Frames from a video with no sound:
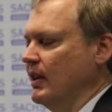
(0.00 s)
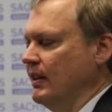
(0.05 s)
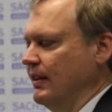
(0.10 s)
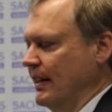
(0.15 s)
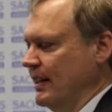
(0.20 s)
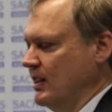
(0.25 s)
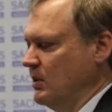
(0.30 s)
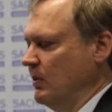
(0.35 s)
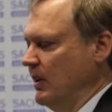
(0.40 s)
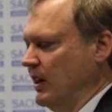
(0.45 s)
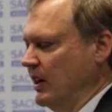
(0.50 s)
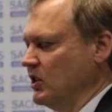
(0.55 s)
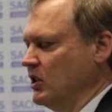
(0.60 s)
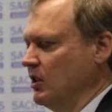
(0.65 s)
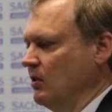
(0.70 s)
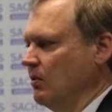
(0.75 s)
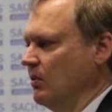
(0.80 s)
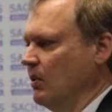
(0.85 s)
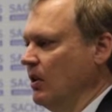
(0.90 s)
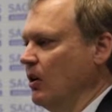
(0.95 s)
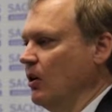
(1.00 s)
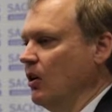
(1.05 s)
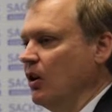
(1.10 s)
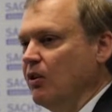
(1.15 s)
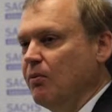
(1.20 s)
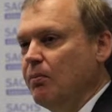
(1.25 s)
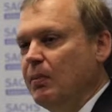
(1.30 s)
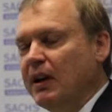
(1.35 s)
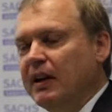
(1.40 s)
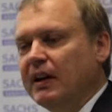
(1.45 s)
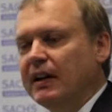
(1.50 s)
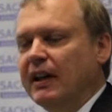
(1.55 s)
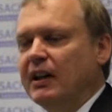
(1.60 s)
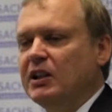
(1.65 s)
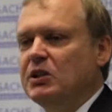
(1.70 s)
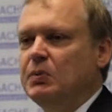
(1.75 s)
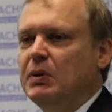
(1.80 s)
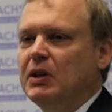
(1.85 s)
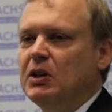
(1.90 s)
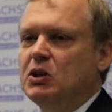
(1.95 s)
and that's where actually a lot of money
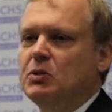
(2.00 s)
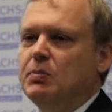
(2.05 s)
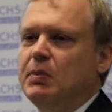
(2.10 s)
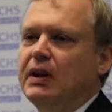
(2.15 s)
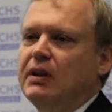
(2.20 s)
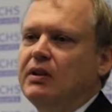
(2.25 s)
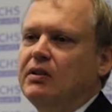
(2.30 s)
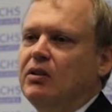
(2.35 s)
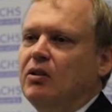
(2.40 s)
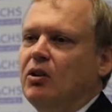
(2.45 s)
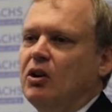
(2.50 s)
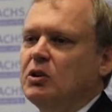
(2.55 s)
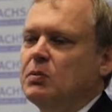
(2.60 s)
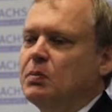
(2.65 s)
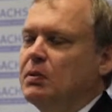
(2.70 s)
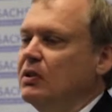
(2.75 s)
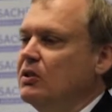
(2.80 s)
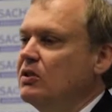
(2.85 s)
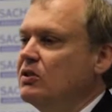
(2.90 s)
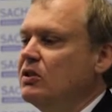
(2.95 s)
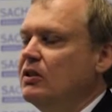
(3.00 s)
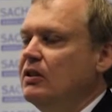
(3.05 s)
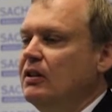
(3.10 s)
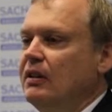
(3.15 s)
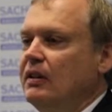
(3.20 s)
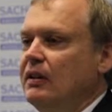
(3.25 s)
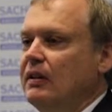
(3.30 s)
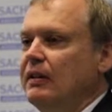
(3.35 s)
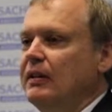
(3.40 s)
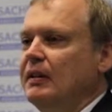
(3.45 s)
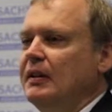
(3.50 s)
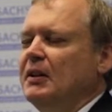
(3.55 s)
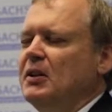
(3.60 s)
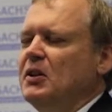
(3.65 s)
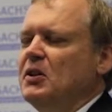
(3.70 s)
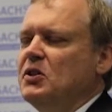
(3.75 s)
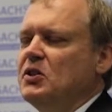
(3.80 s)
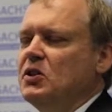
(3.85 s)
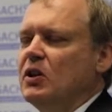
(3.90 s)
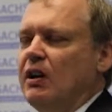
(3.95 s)
gets being spent in the hospitals.
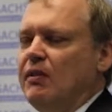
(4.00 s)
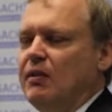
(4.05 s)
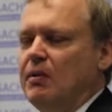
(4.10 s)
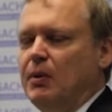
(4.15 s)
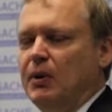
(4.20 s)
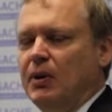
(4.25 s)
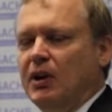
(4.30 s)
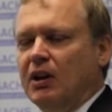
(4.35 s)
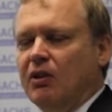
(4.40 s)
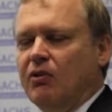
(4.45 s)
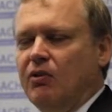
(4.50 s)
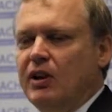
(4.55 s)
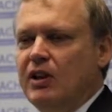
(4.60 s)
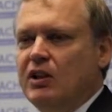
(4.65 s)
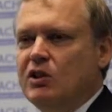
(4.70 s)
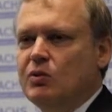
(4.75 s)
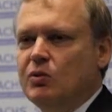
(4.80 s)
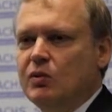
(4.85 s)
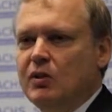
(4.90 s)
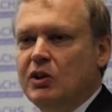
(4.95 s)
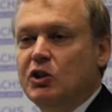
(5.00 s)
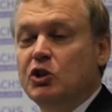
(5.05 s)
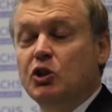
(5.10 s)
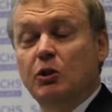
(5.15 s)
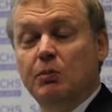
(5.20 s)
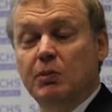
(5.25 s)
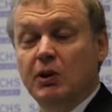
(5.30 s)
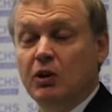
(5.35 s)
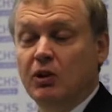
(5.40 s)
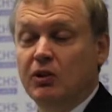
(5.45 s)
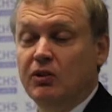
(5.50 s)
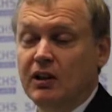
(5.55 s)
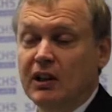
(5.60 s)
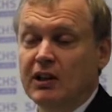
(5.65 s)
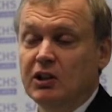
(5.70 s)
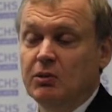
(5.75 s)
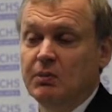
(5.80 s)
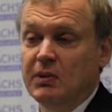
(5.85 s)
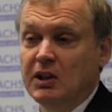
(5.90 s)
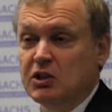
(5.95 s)
So everybody agrees it should be a good
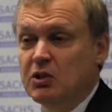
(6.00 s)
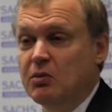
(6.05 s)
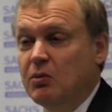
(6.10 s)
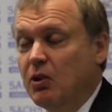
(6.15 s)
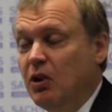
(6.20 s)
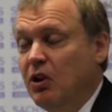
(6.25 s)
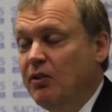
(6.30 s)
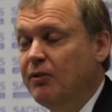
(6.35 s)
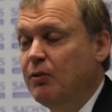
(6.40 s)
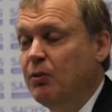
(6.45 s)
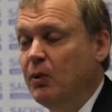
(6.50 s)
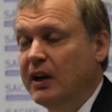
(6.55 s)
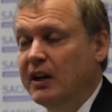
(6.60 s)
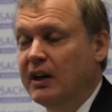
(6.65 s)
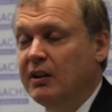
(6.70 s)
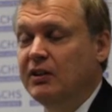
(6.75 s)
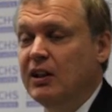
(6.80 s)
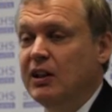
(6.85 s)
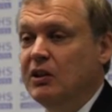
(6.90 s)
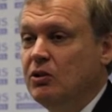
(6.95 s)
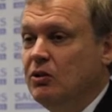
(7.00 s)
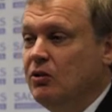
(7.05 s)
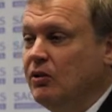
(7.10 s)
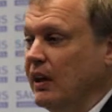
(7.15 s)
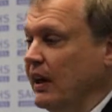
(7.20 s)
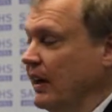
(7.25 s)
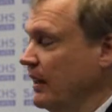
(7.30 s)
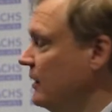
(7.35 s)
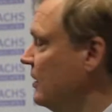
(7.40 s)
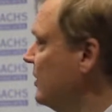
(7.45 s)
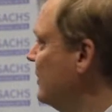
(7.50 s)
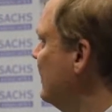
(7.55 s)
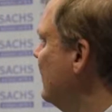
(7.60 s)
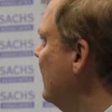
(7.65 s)
thing to measure more often. Why don't they do that?